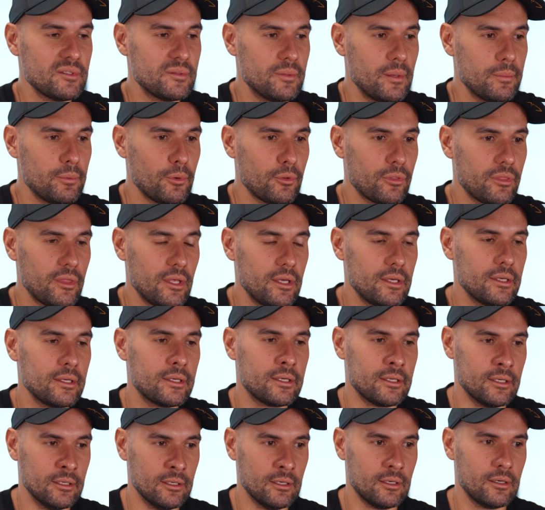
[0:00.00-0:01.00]
people
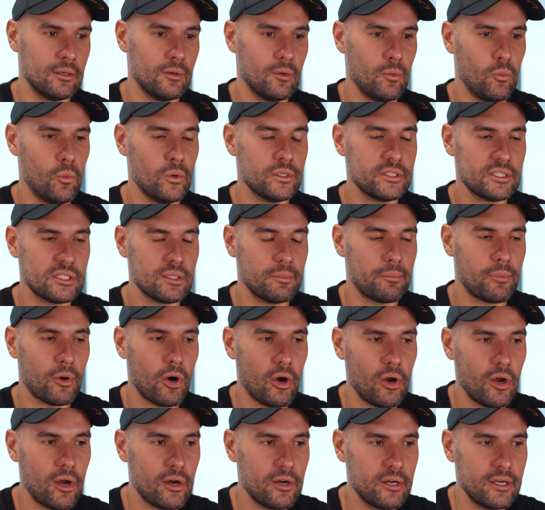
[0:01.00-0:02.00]
think, what's the
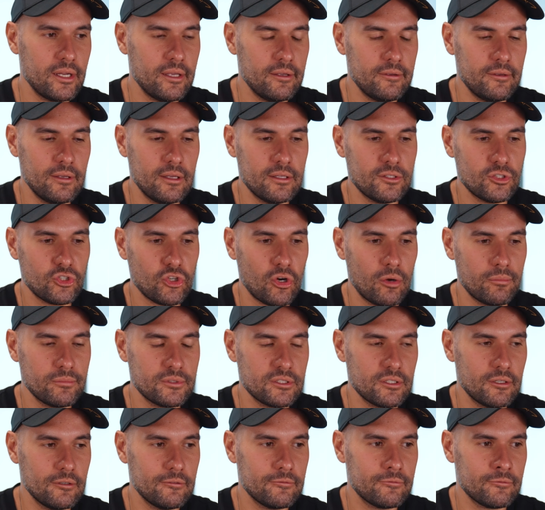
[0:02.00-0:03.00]
priority in terms
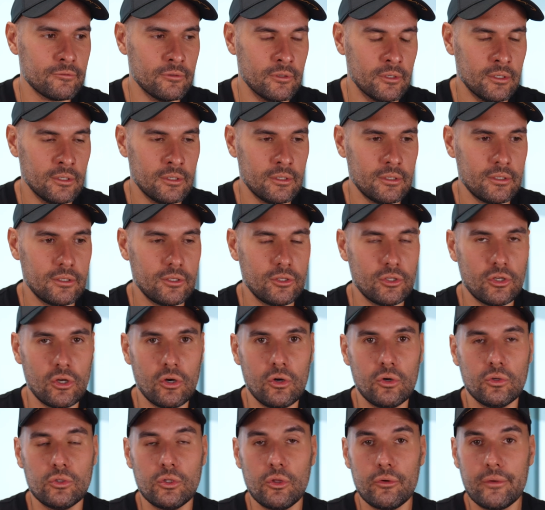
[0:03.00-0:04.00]
of,
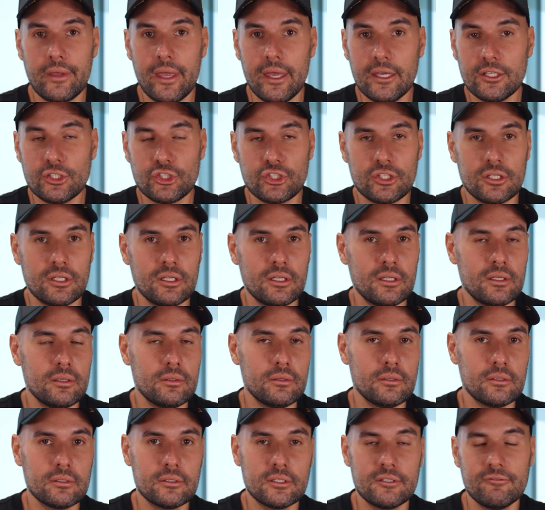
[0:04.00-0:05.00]

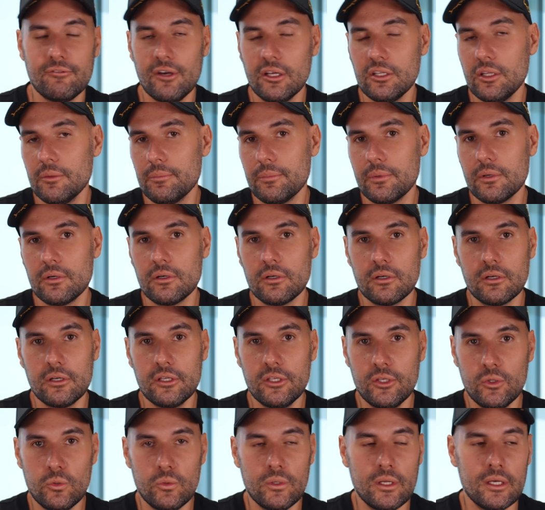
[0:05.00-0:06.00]
location, developer,
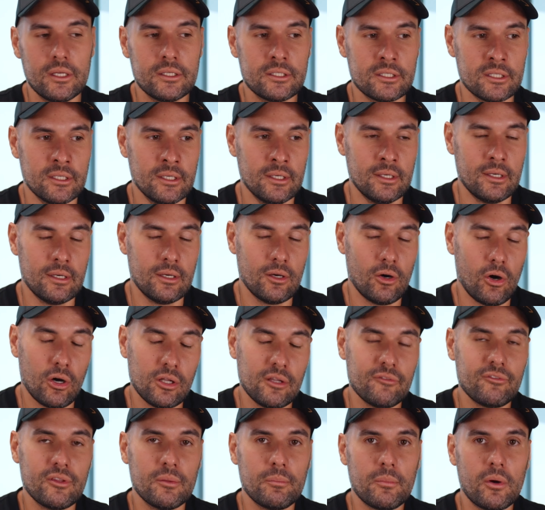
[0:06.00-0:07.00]
unit? All
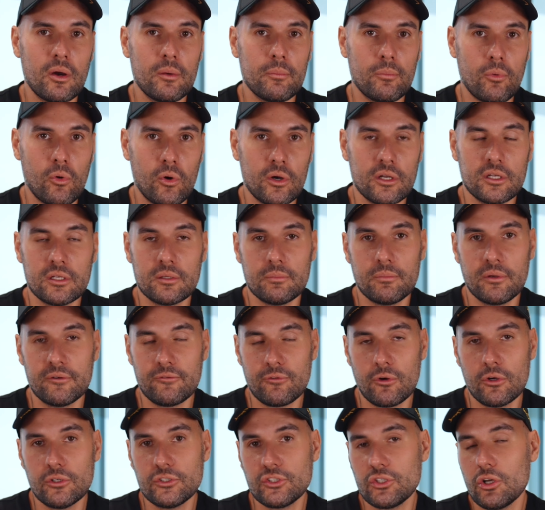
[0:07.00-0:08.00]
of them are important, but
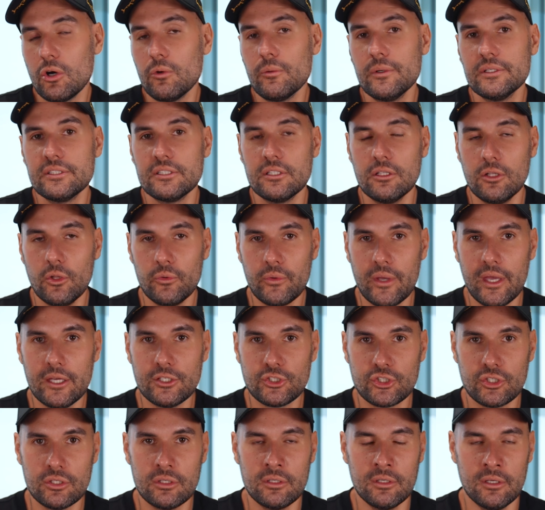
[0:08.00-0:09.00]
first, always the
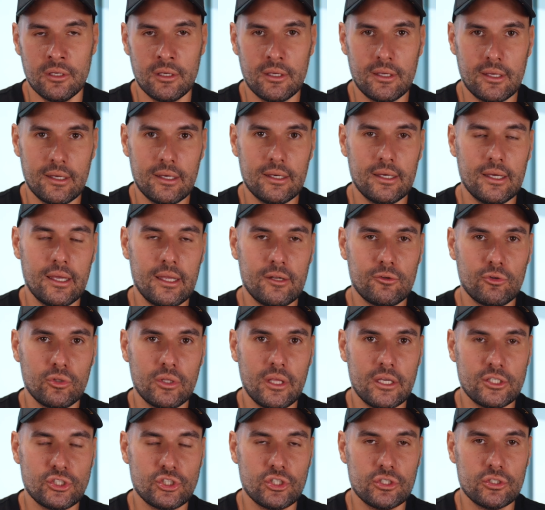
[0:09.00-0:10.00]
location. in
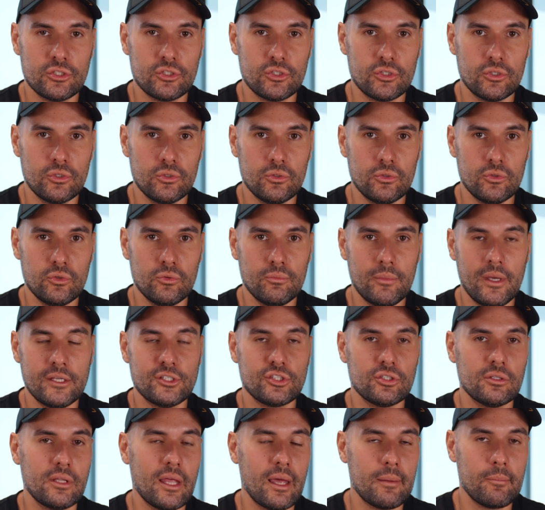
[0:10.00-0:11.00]
relation to
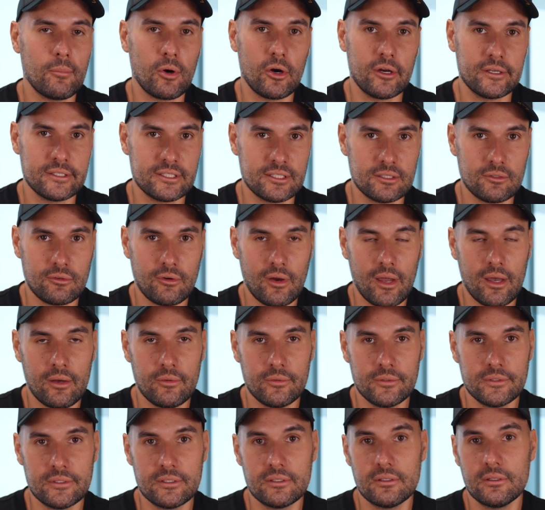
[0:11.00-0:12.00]
major landmarks
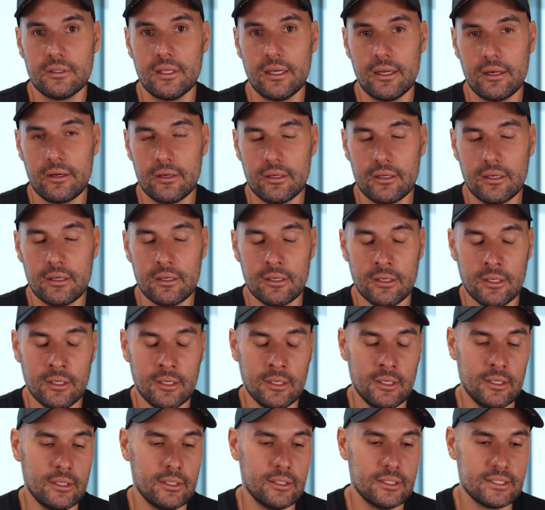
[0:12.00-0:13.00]
around the area.
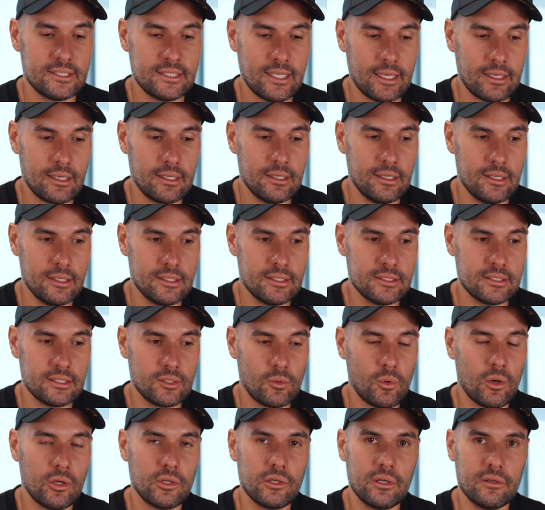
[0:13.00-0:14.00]
Second is the
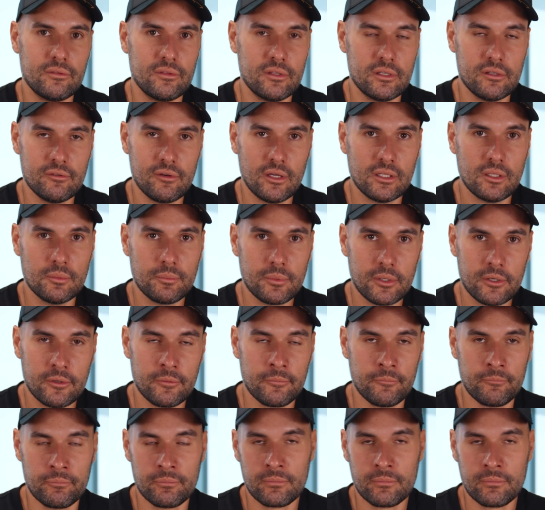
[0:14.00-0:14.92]
quality of the developer.